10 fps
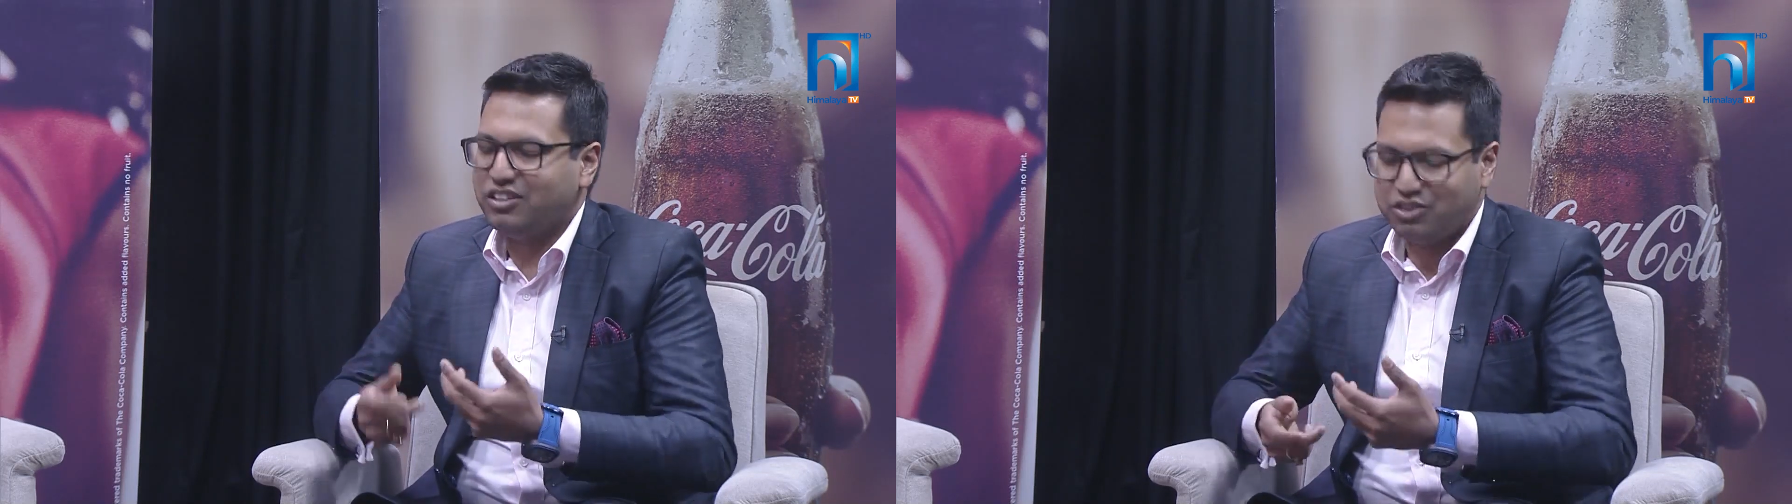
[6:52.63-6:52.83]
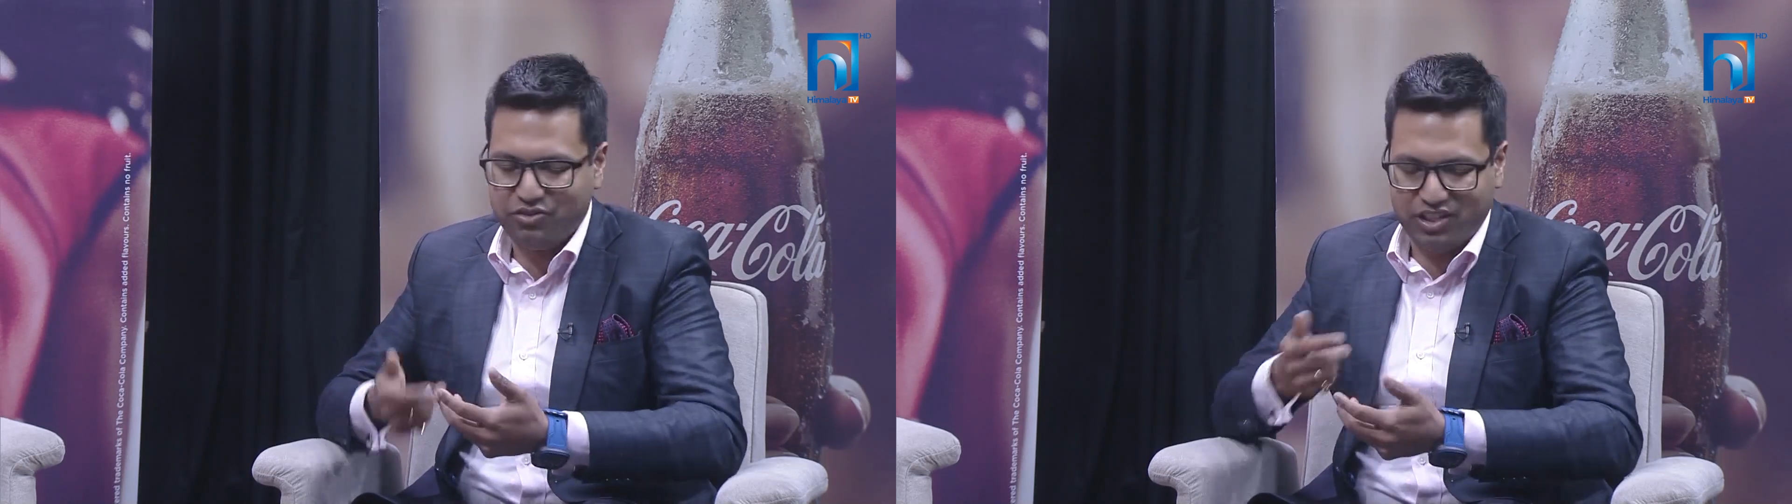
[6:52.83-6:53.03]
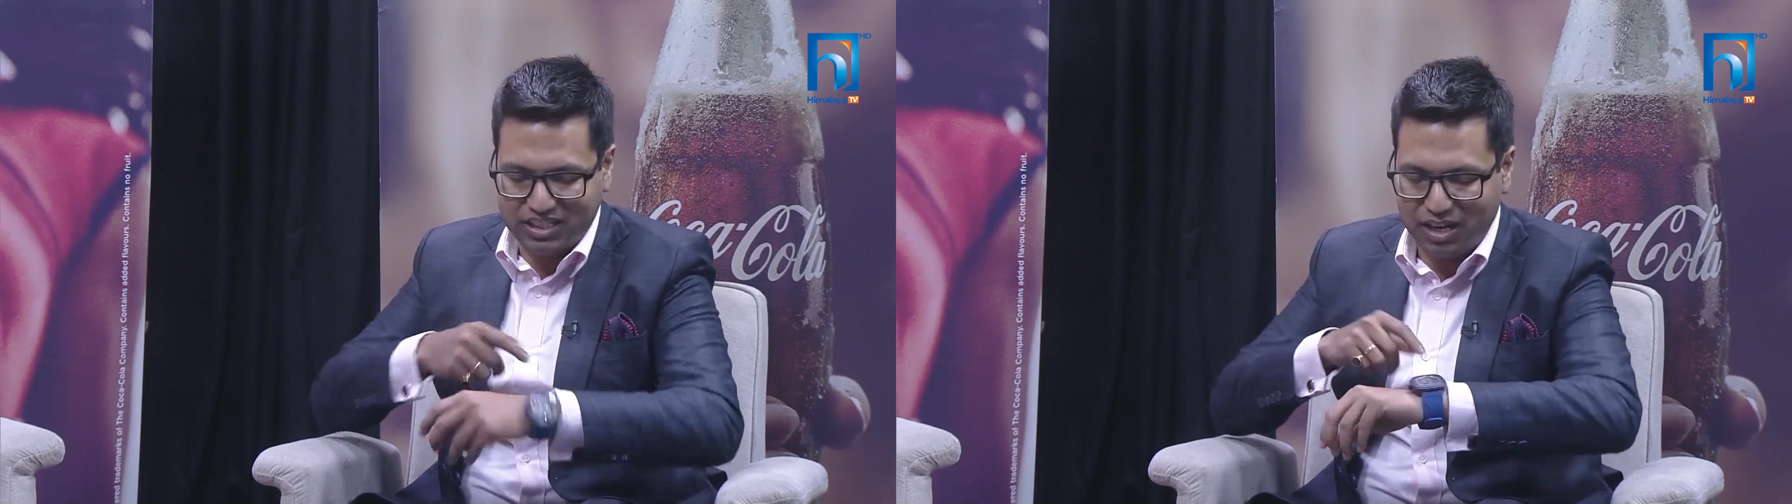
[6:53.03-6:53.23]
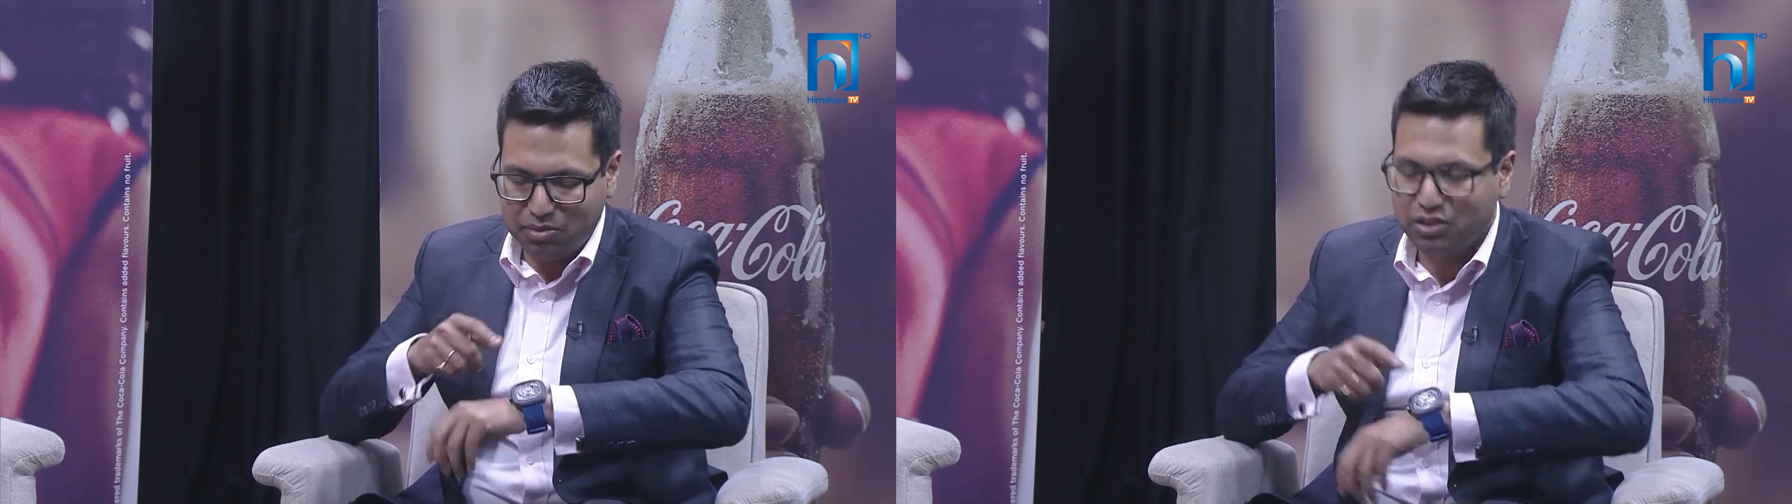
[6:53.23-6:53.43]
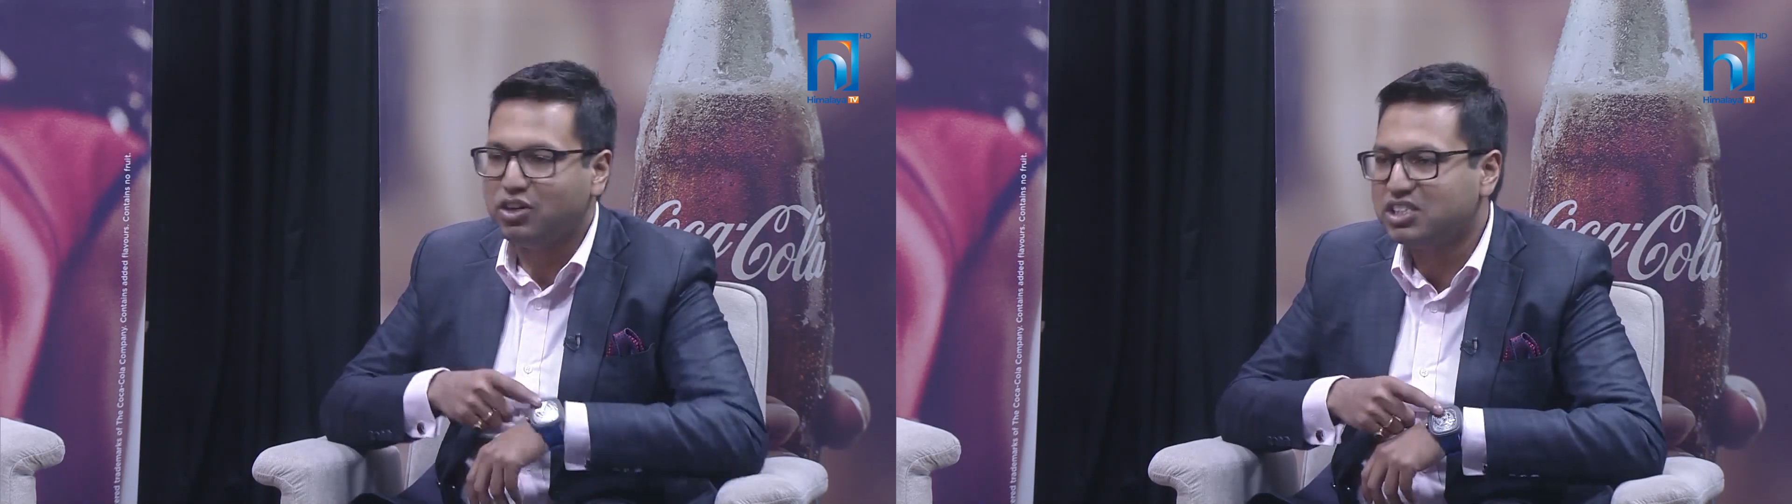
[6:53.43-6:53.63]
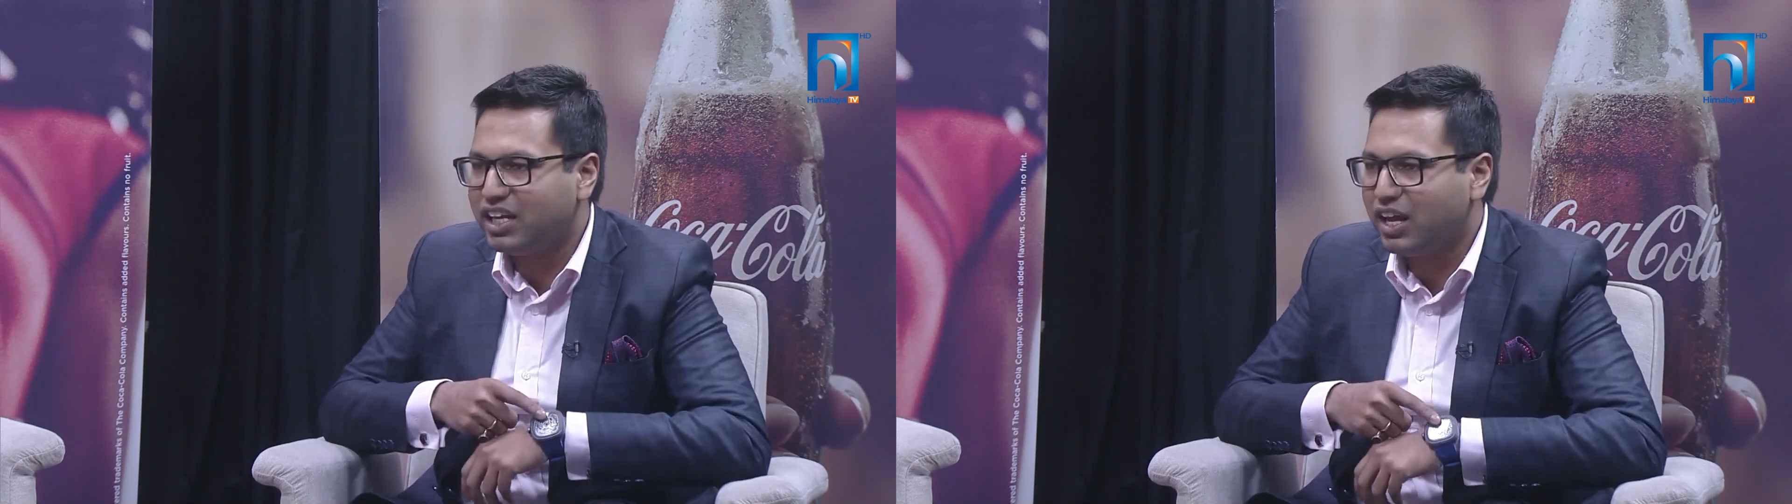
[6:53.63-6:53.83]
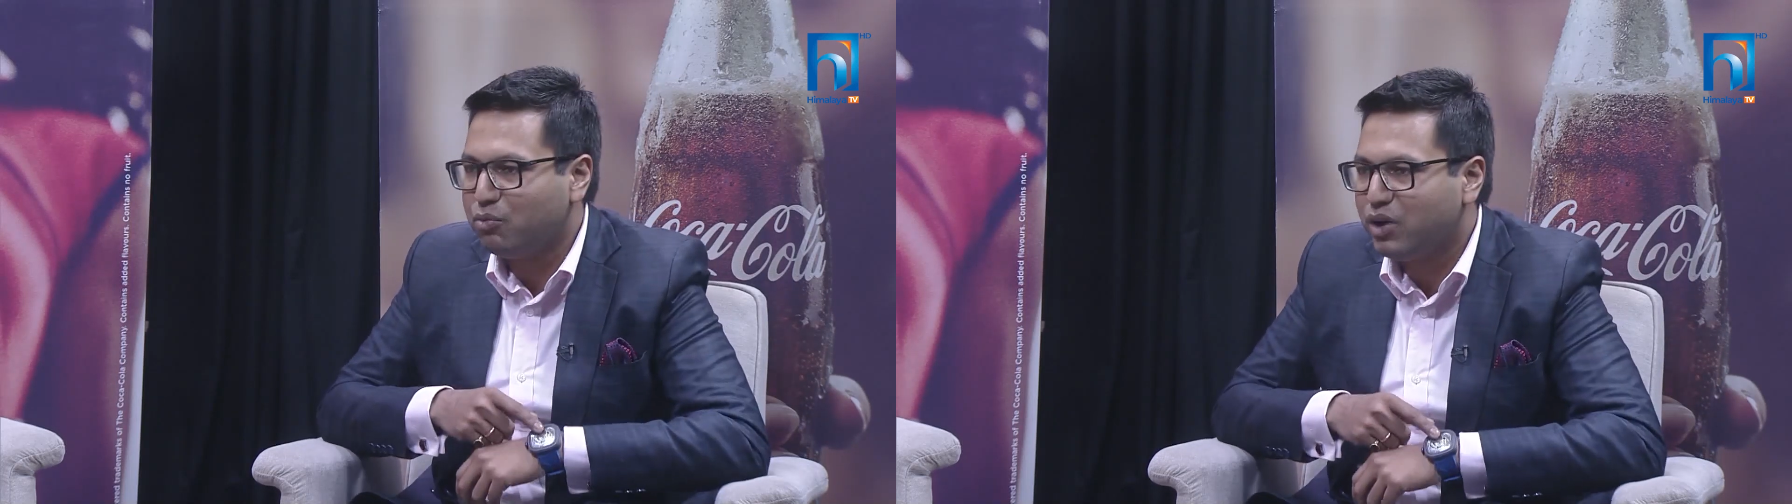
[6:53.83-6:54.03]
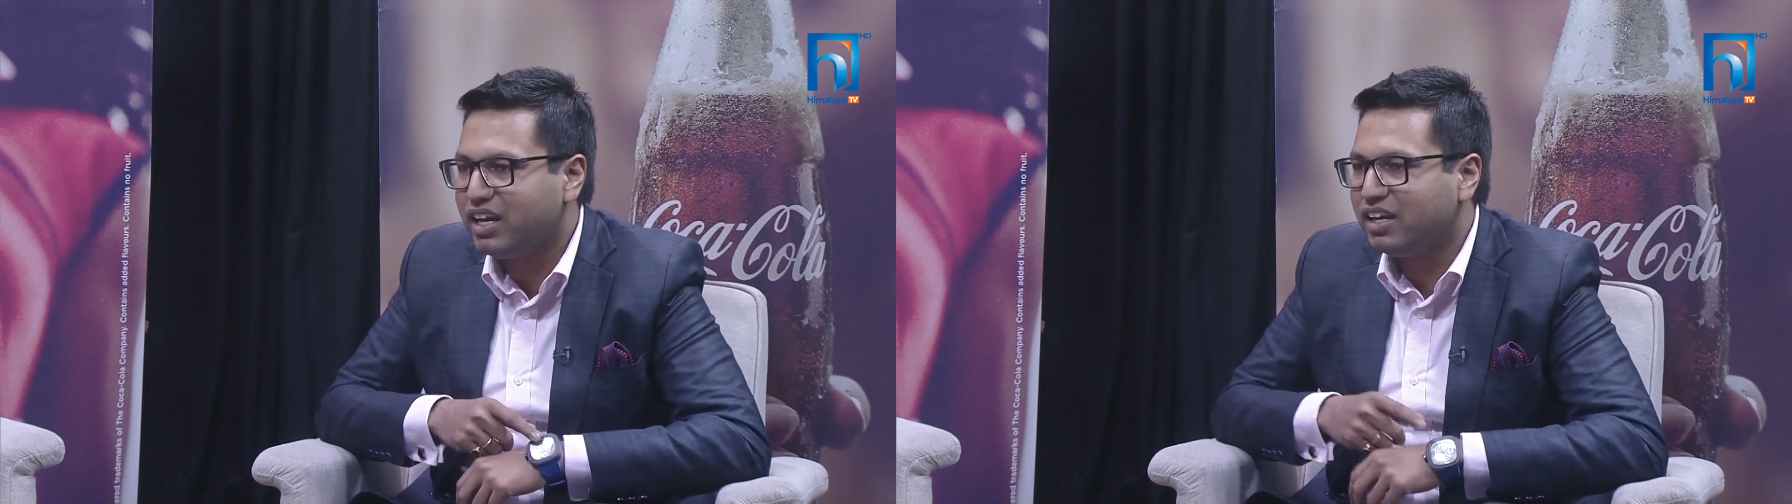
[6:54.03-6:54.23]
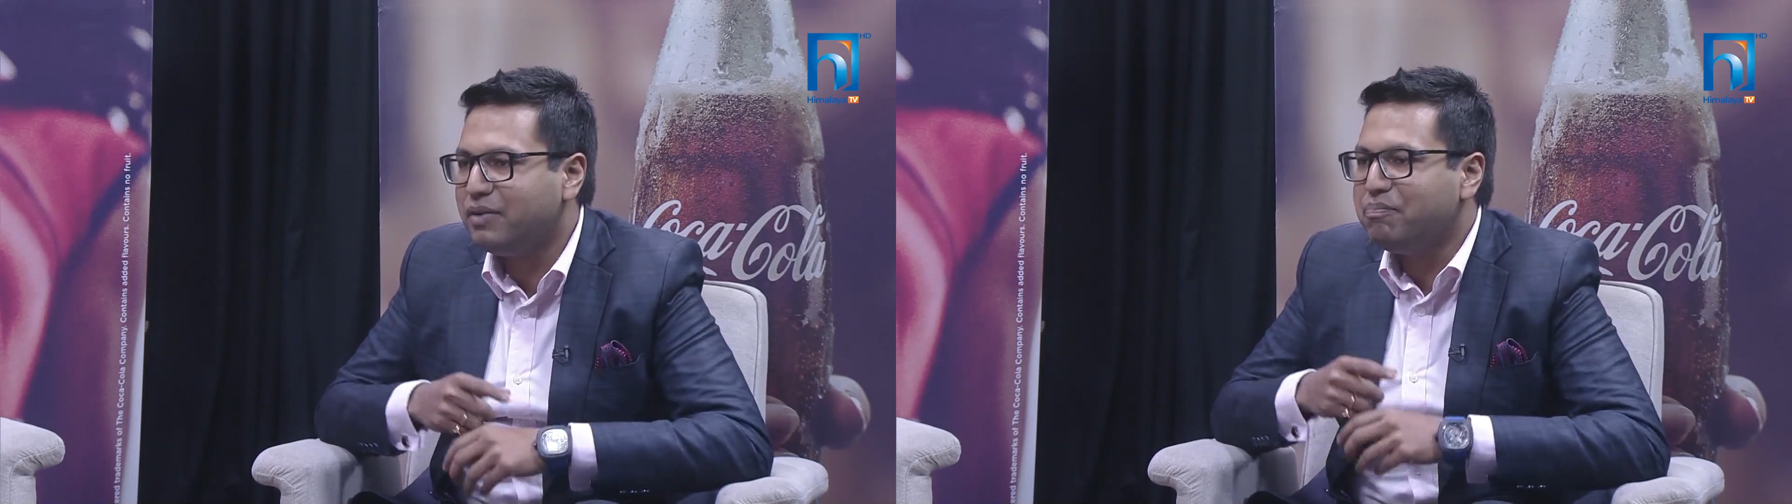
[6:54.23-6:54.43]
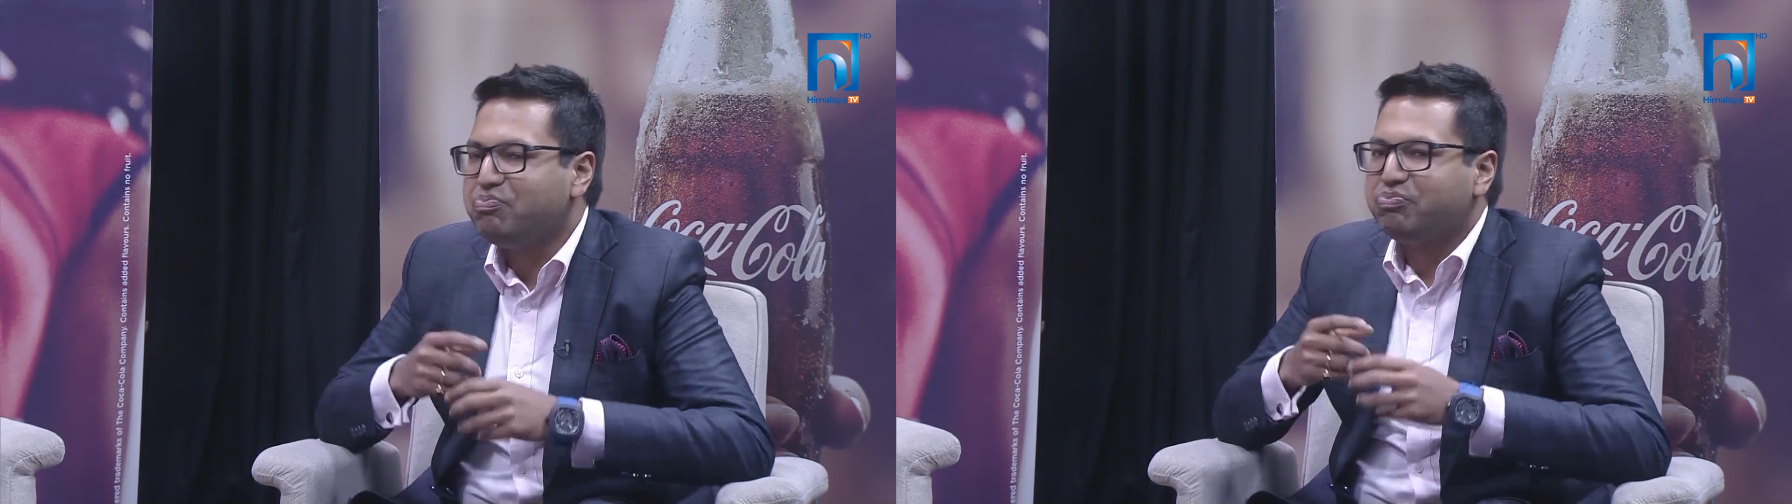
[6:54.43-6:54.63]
So for example, the watch that I'm wearing